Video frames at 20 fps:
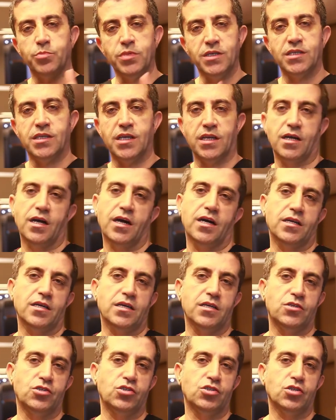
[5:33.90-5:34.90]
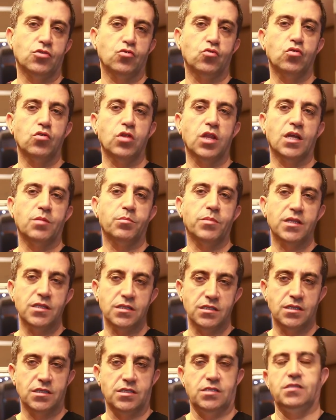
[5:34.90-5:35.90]
often at night.
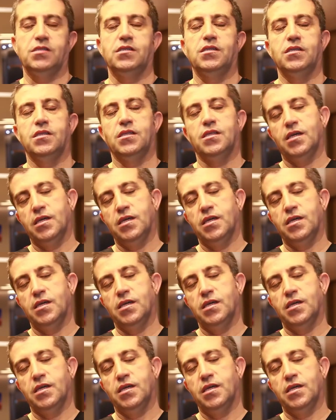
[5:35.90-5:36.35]
But this